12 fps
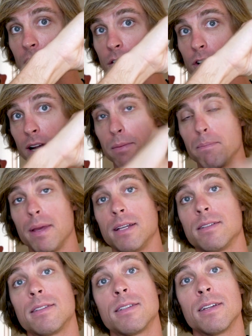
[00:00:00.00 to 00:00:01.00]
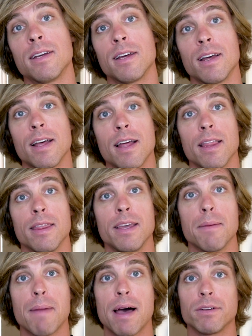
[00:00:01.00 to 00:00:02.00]
contract mints
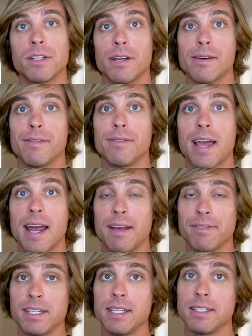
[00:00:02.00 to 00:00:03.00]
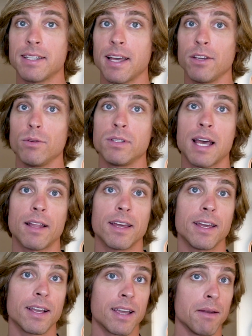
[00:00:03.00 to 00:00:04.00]
the amount of NFTs that you tell
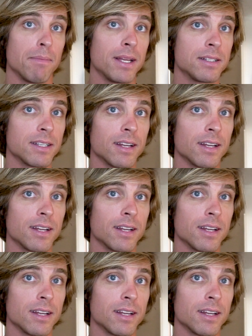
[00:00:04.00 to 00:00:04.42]
it can mint,